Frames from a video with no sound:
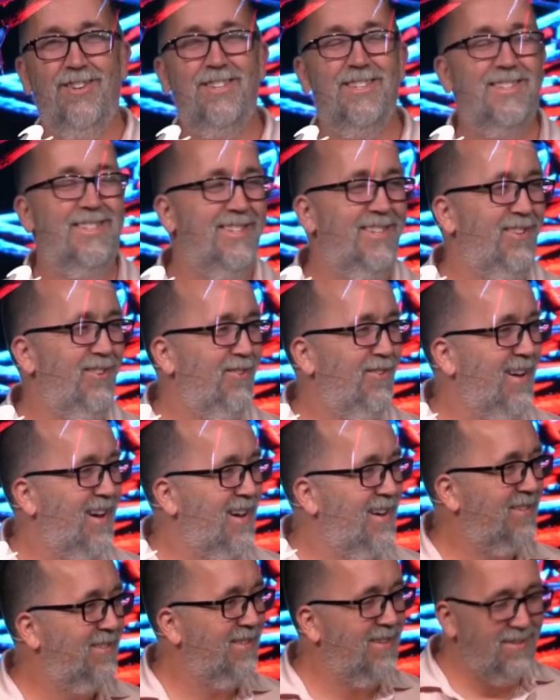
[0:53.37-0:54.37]
to see you
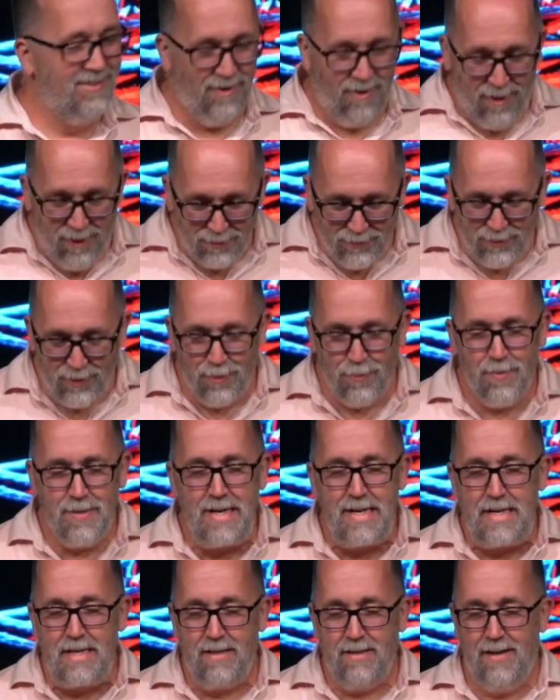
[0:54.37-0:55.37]
guys as also
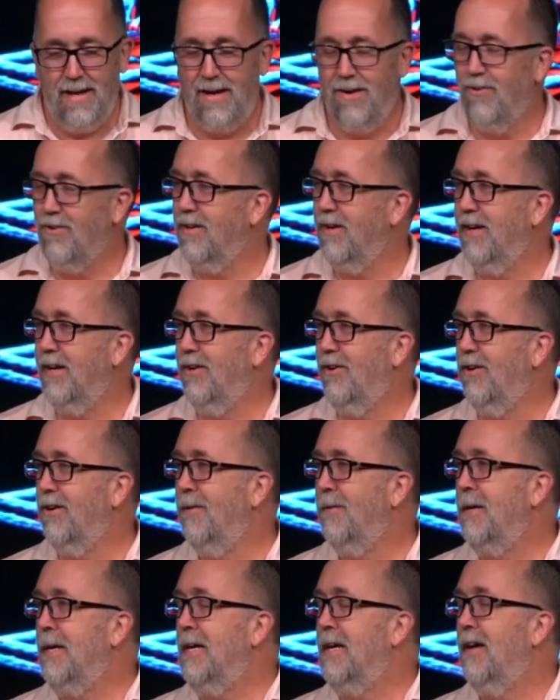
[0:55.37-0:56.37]
now or later.
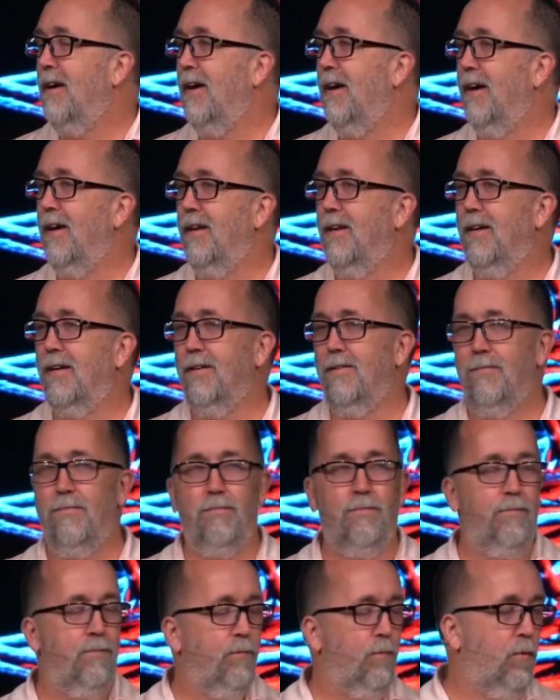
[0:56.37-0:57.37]
And uh,
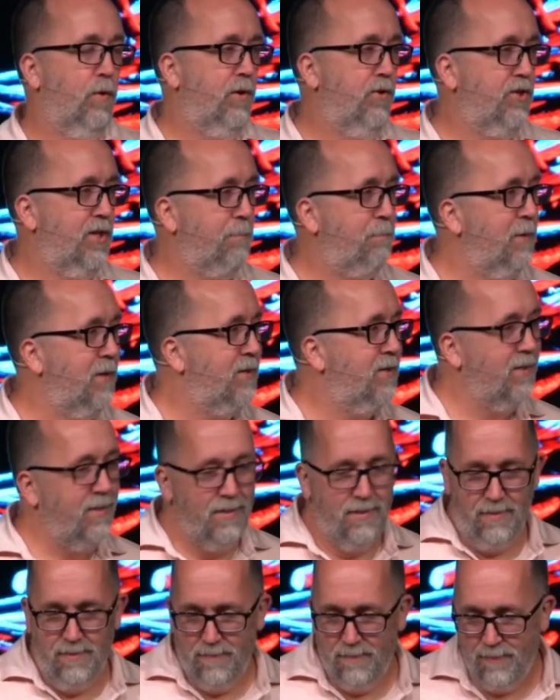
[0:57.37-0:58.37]
want to jump into
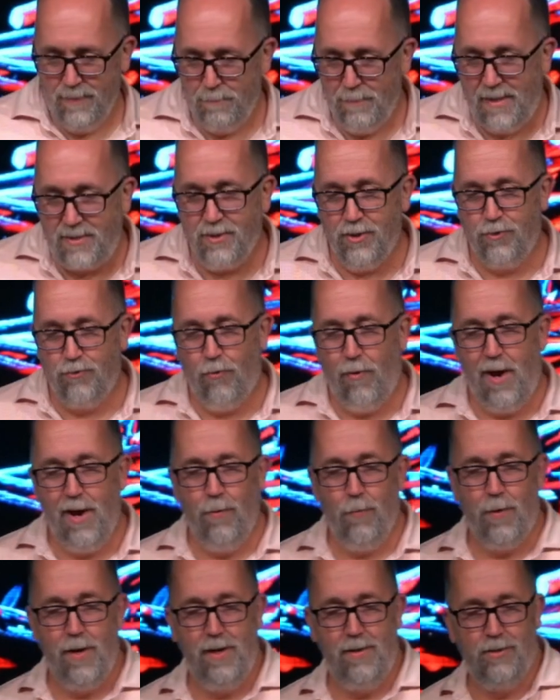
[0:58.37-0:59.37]
the, the message right
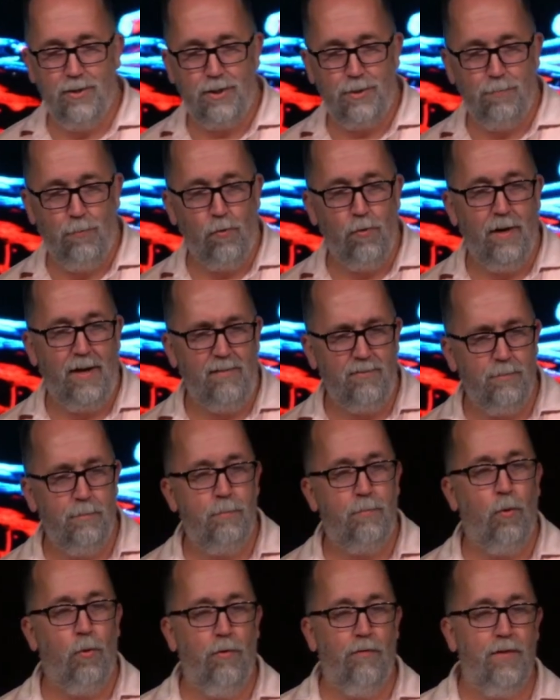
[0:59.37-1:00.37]
away this morning. I have some
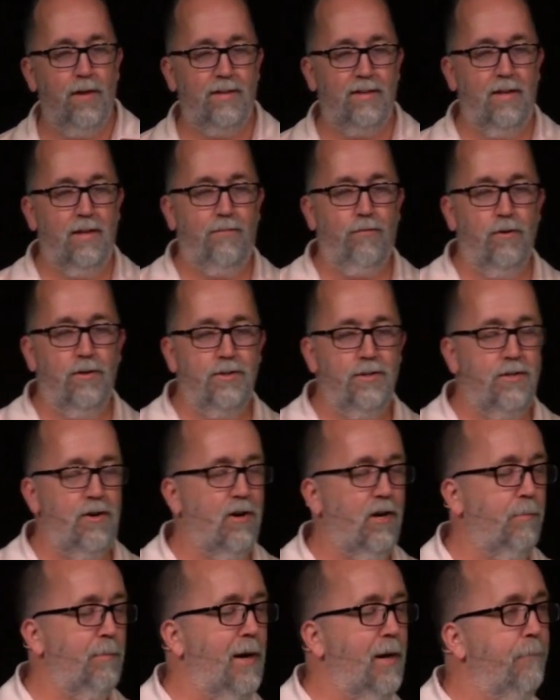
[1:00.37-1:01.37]
important things I think for us to
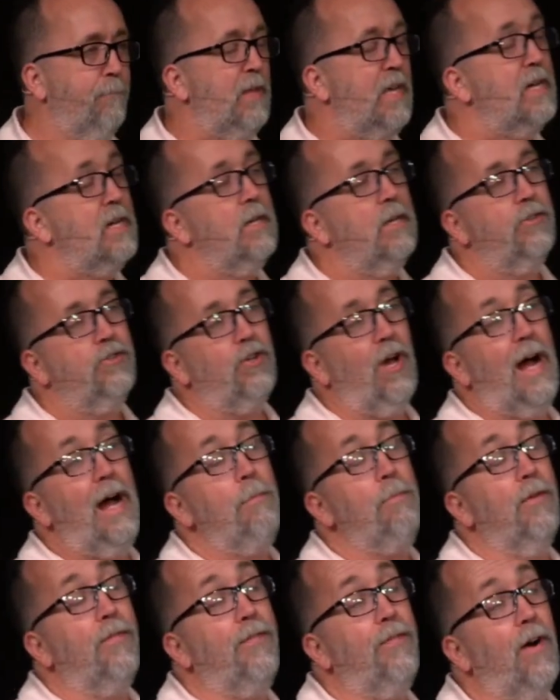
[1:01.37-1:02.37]
talk about. So
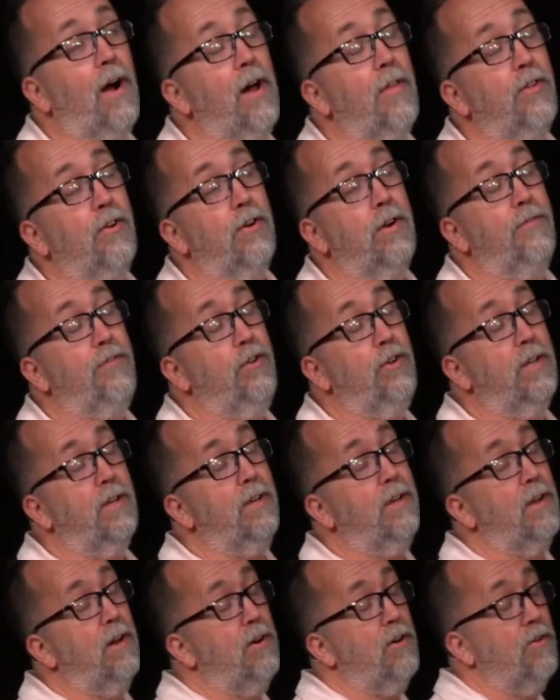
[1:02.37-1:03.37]
I'm the father, if you
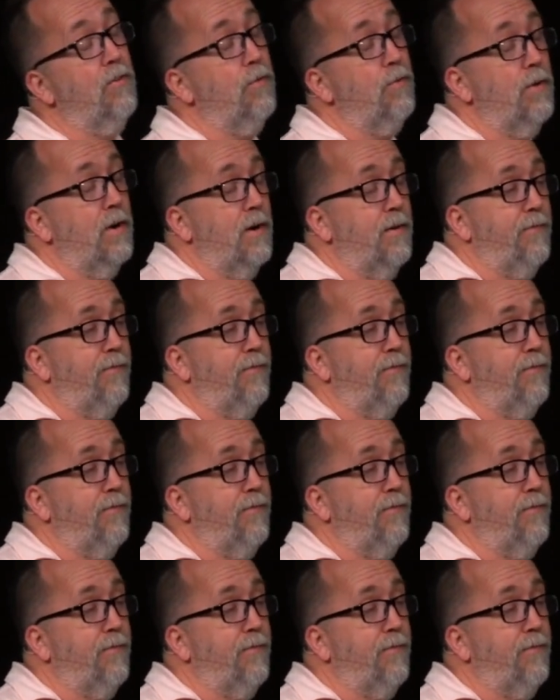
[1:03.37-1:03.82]
didn't know, of